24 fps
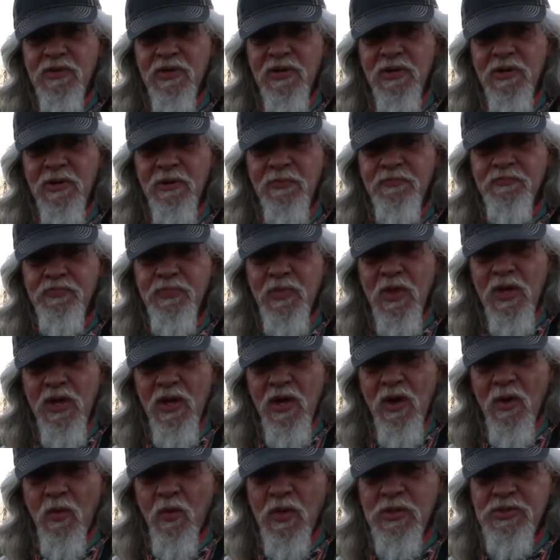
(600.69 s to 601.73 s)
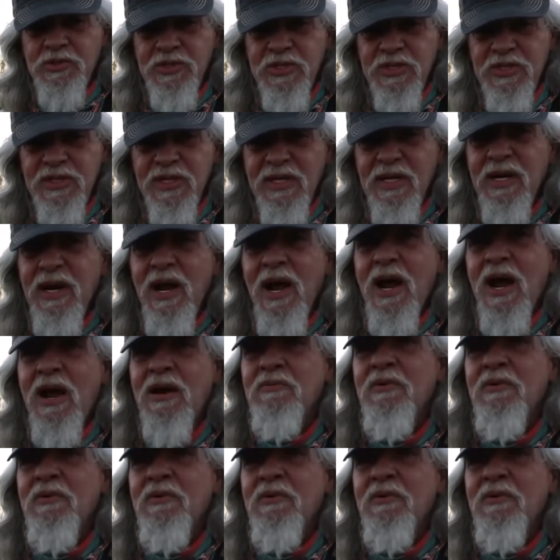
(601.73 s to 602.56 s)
Um, what she did have,